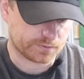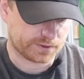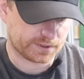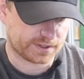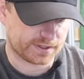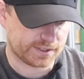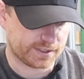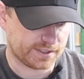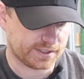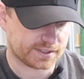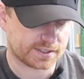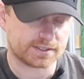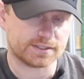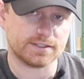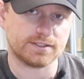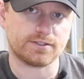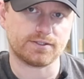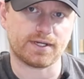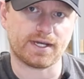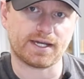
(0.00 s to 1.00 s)
with this
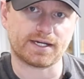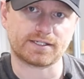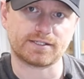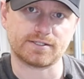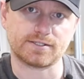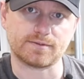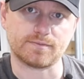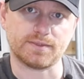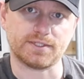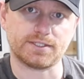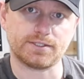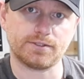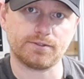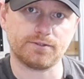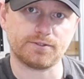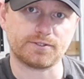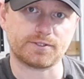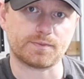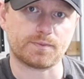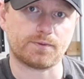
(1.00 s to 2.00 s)
to act as a
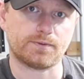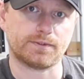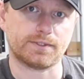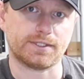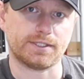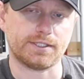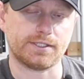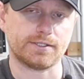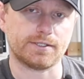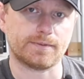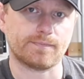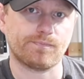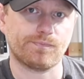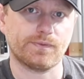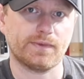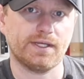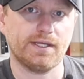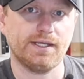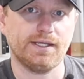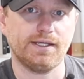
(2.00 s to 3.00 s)
material support in here.
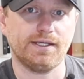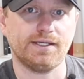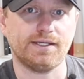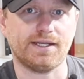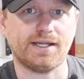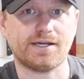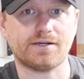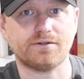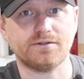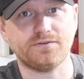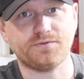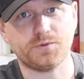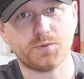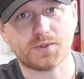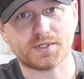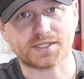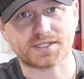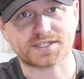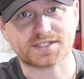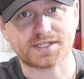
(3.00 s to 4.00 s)
Now if you
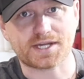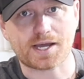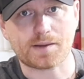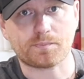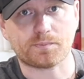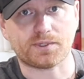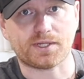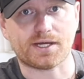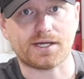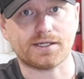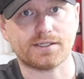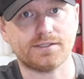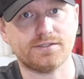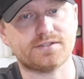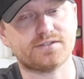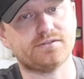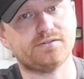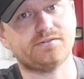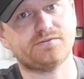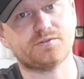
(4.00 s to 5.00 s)
want a stop block, you
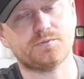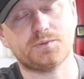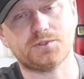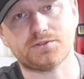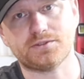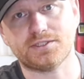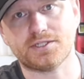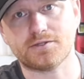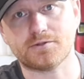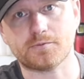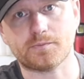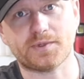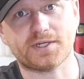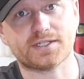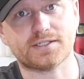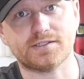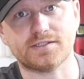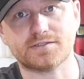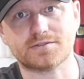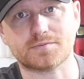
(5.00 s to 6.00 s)
still have to build another
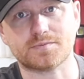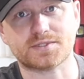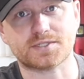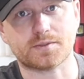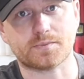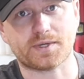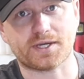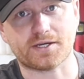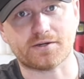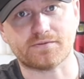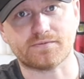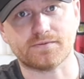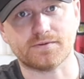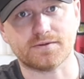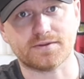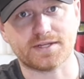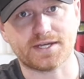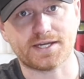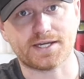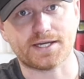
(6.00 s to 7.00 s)
mechanism somehow
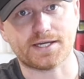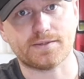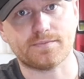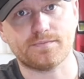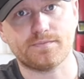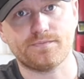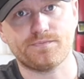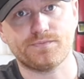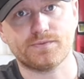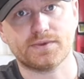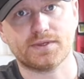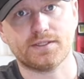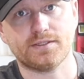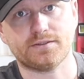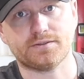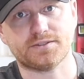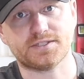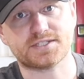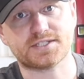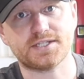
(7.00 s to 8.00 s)
for that.
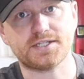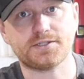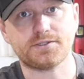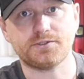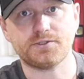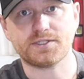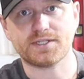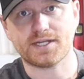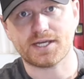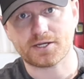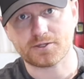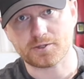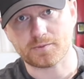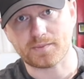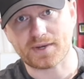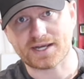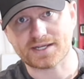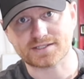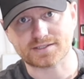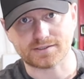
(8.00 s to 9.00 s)
Let's take a look at how the
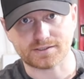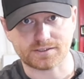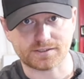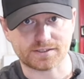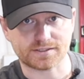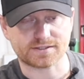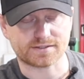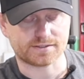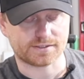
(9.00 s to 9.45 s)
Massca does